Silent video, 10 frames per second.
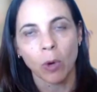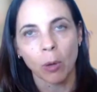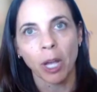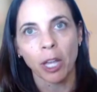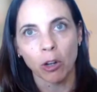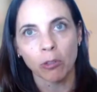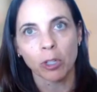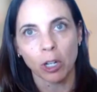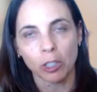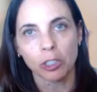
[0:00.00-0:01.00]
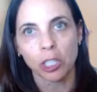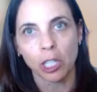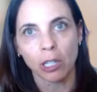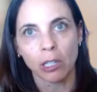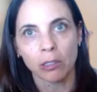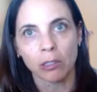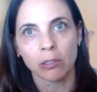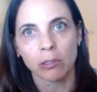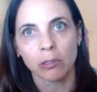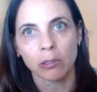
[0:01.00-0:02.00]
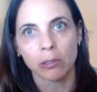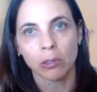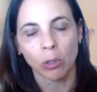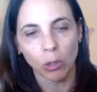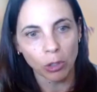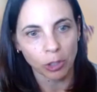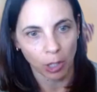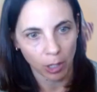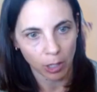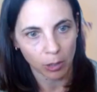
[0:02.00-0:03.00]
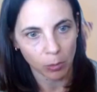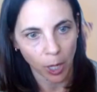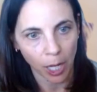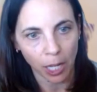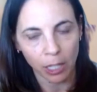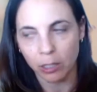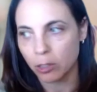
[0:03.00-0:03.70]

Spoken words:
what my overarching goals are, right?